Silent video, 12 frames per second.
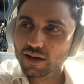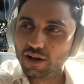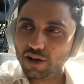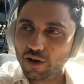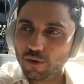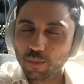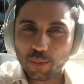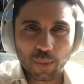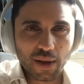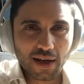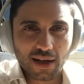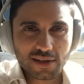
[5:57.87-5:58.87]
you know,
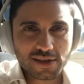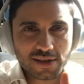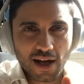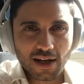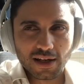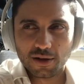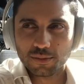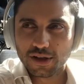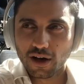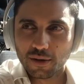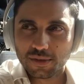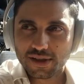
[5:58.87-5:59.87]
big stadium
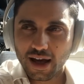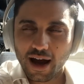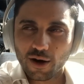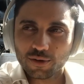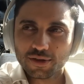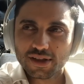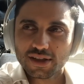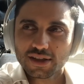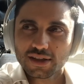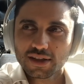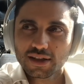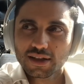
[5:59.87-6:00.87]
type sound
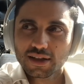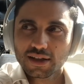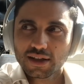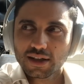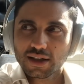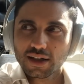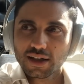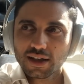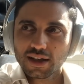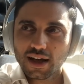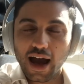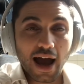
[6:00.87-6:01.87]

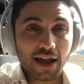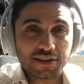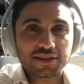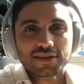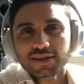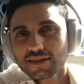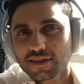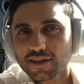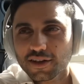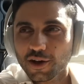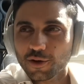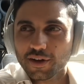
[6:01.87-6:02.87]
and,
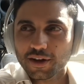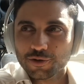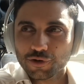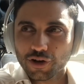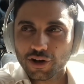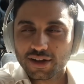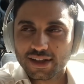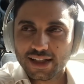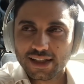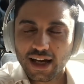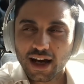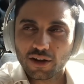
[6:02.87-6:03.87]
you know, the intricate
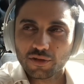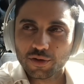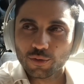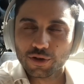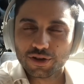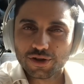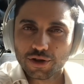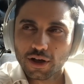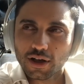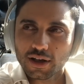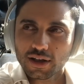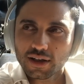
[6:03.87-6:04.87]
detail of an
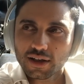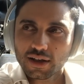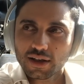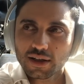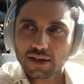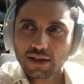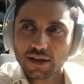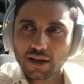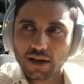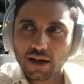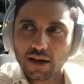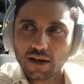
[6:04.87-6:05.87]
orchestra.
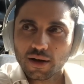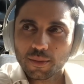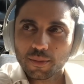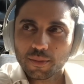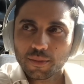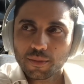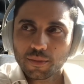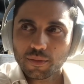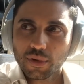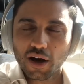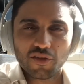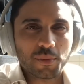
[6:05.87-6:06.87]

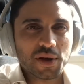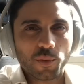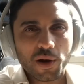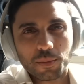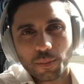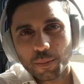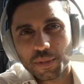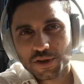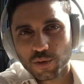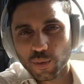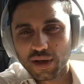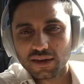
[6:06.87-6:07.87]
Kind of a midway
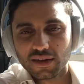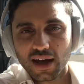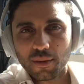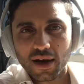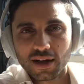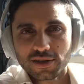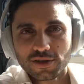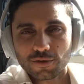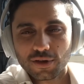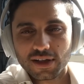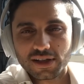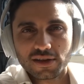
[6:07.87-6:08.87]
between the
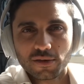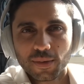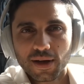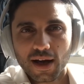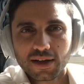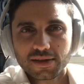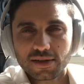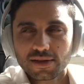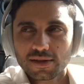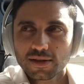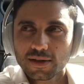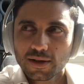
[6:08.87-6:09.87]
MX3s and the
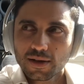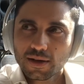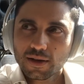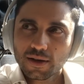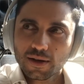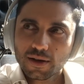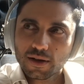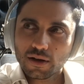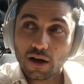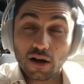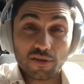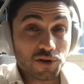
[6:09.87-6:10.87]
PXs.
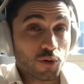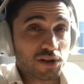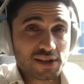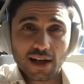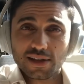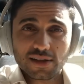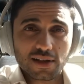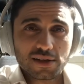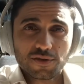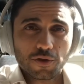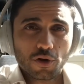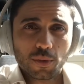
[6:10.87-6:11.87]
The noise cancelling is
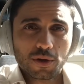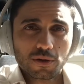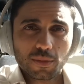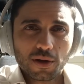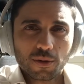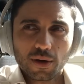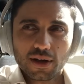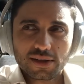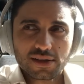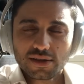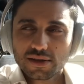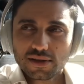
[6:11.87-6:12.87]
phenomenal, by the way.
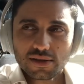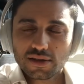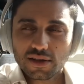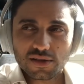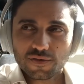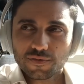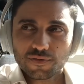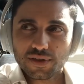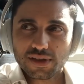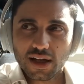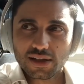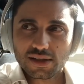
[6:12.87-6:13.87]
It's
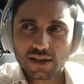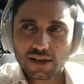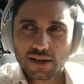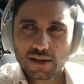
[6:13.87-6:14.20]
fantastic.